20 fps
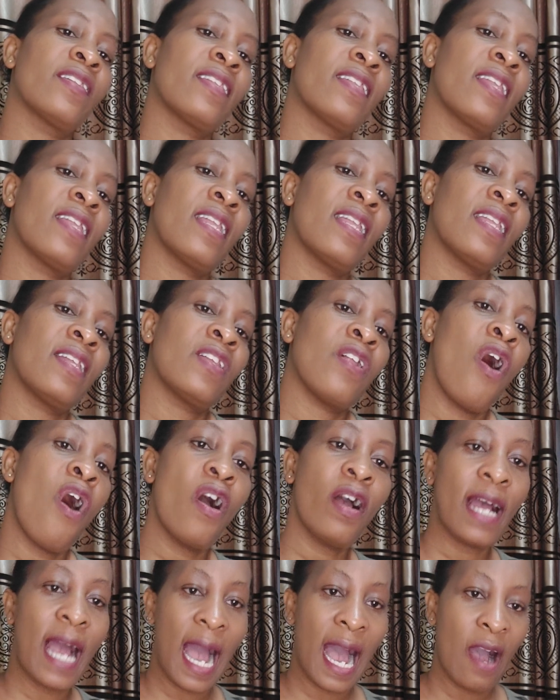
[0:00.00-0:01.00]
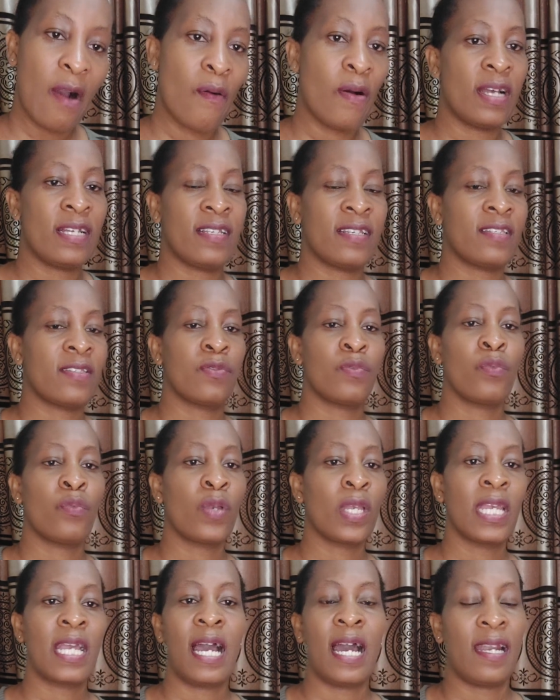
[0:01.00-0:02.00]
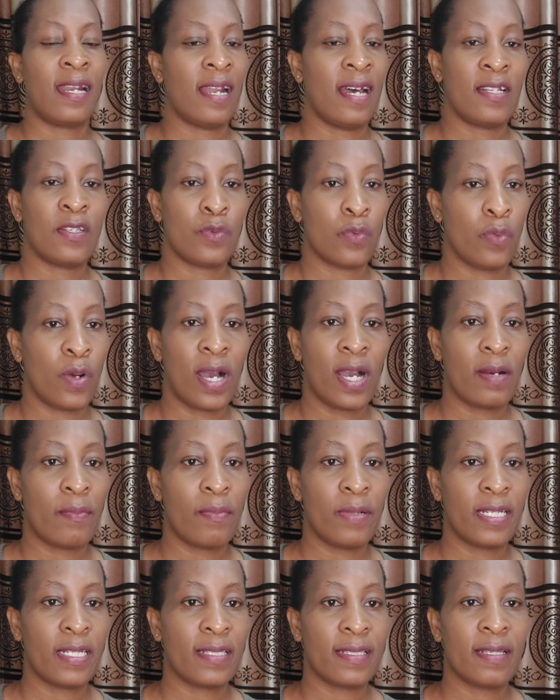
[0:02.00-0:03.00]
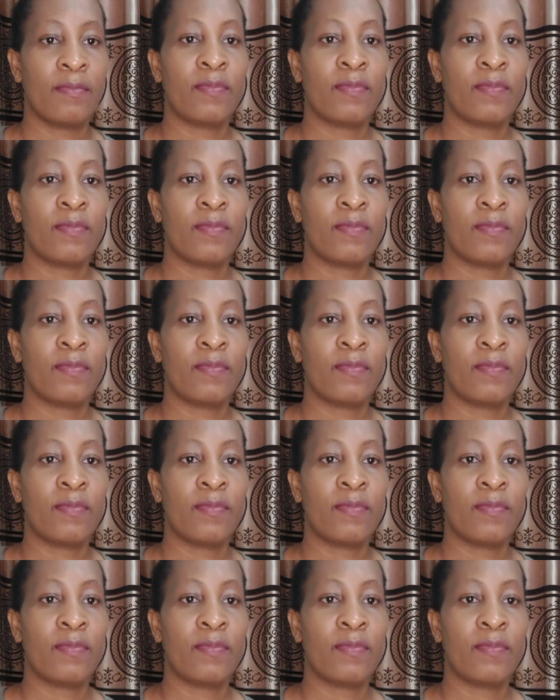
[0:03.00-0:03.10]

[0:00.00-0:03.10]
long hours we are at workplace.